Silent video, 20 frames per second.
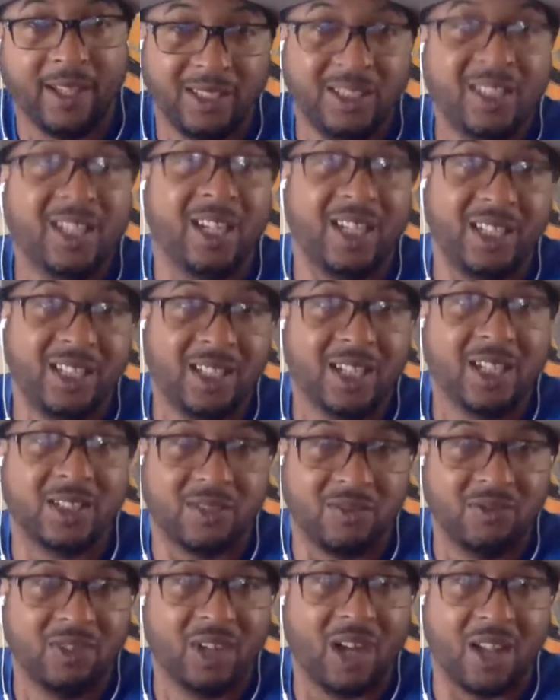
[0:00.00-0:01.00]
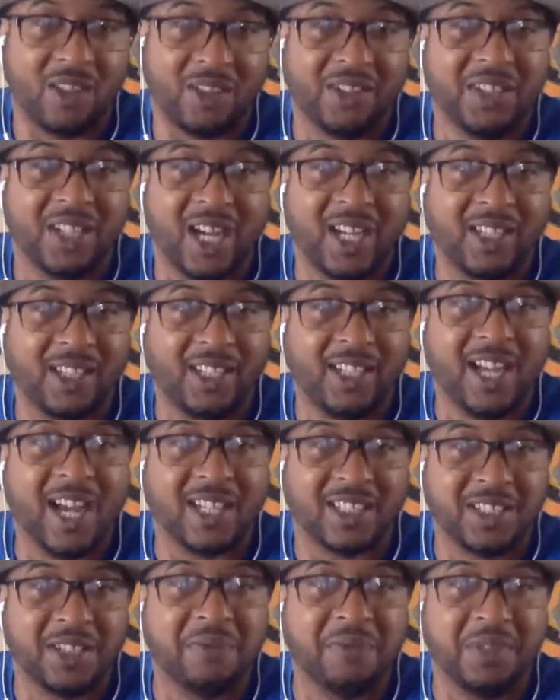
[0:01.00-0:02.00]
and he does other nightly
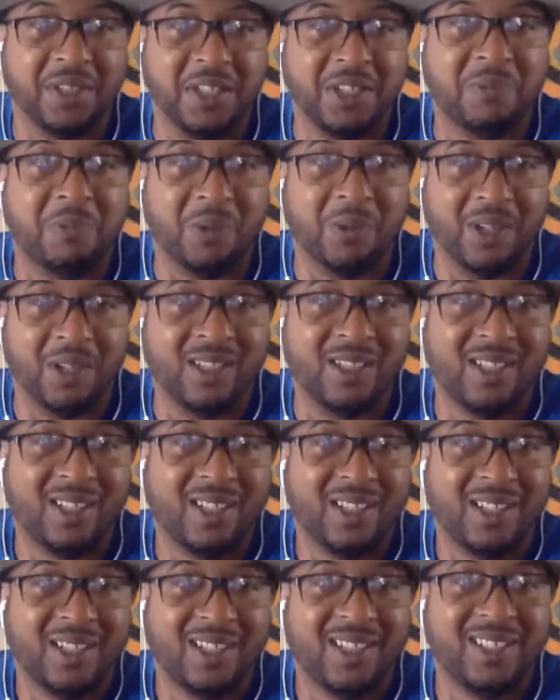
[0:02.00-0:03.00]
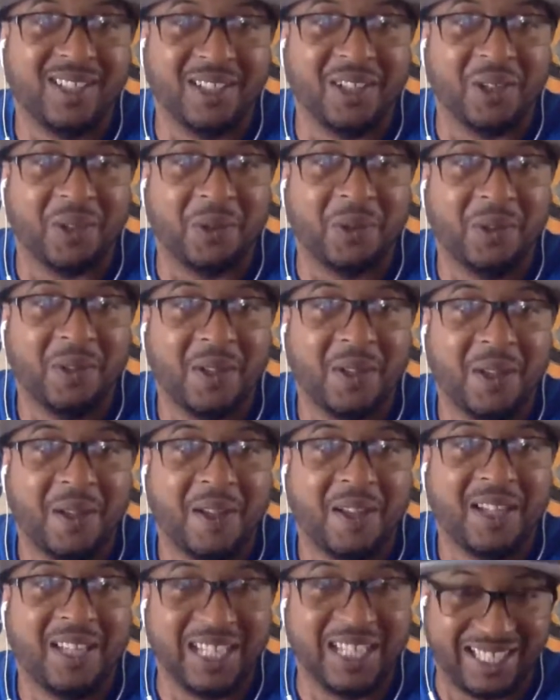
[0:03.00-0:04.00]
activities. But you know,
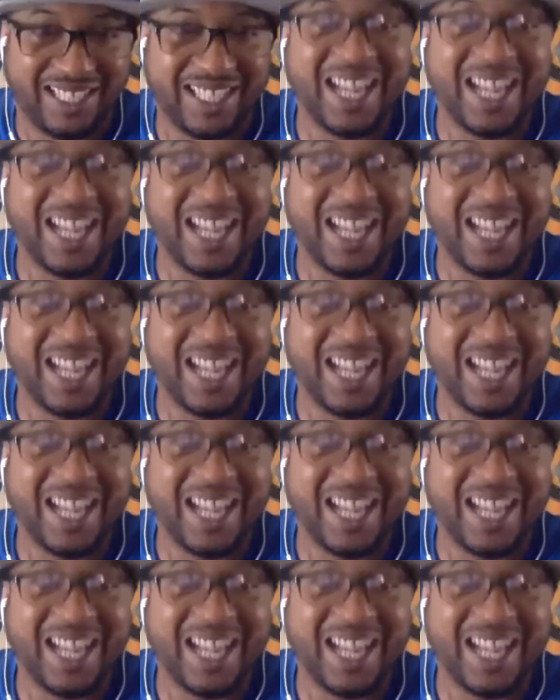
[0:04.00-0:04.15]
he